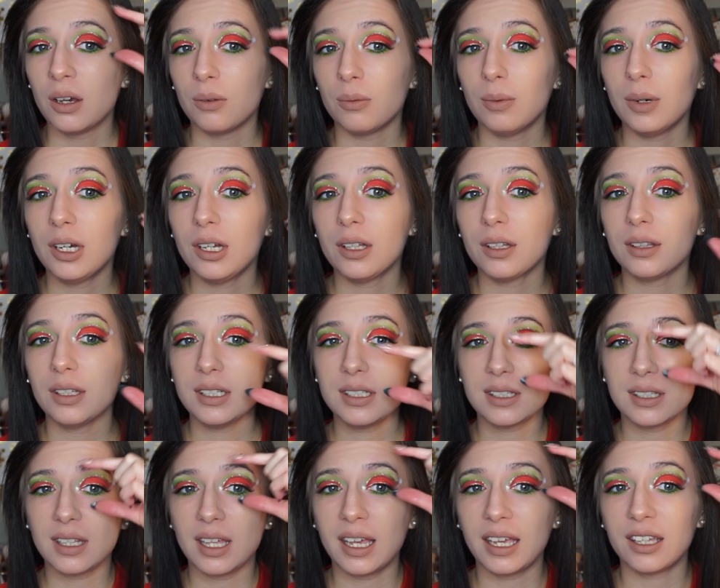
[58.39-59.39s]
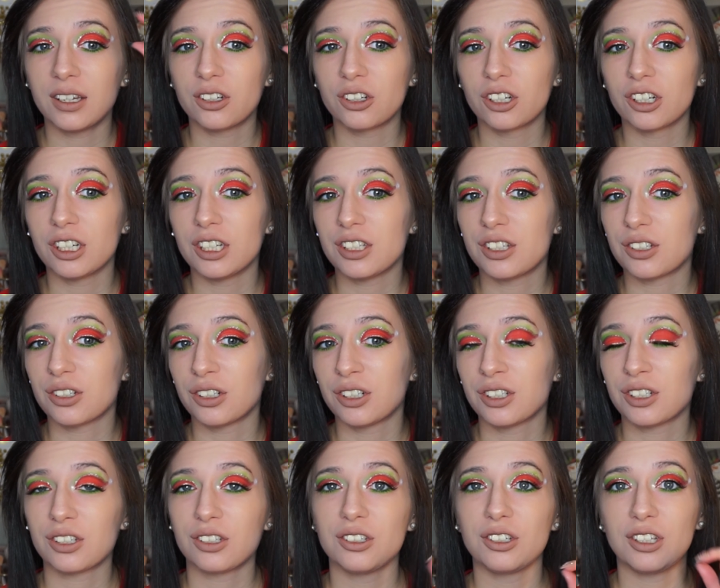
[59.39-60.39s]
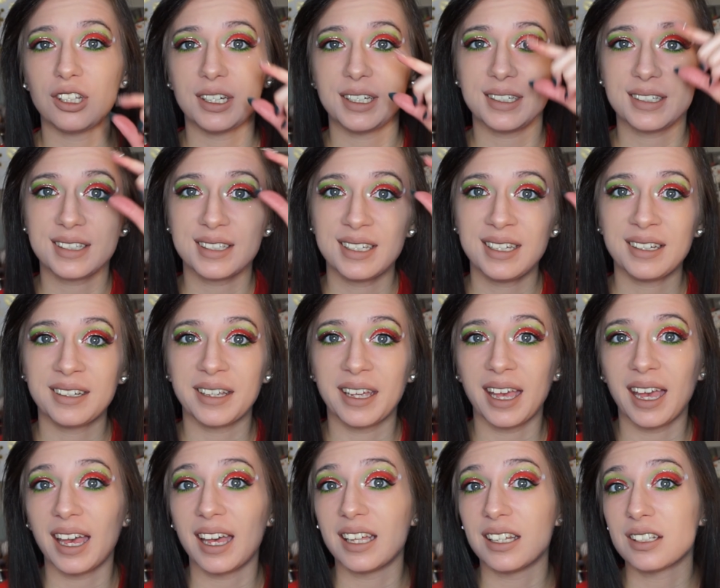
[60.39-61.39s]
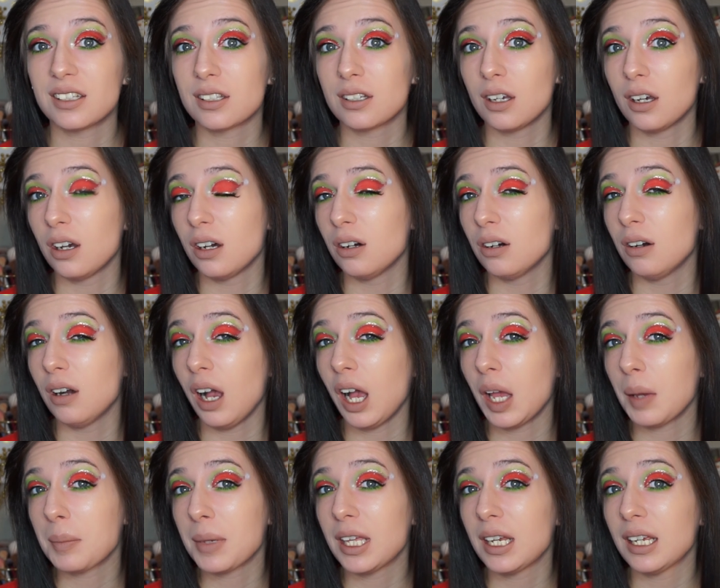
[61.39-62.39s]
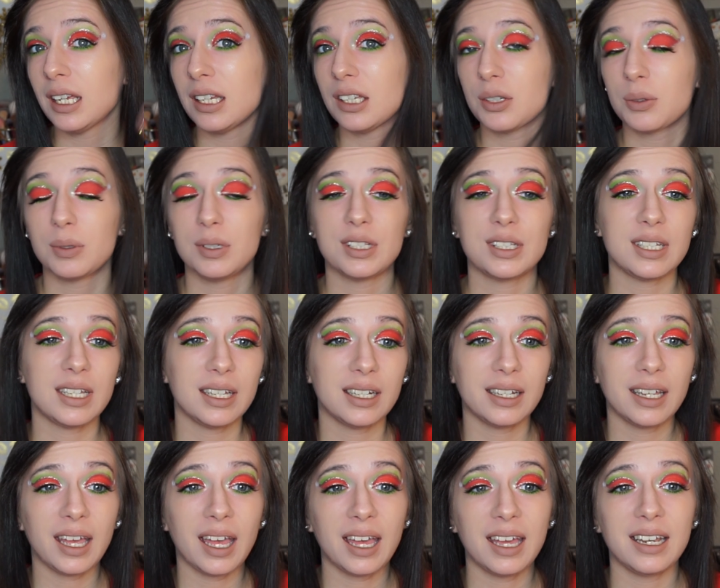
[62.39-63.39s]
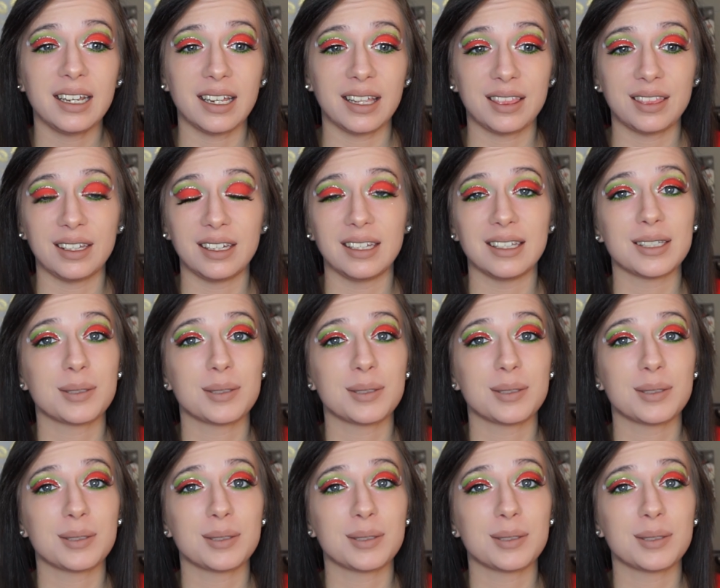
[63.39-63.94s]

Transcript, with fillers: well, this liner is starting to look like a Santa hat. So I made it into a Santa hat and I think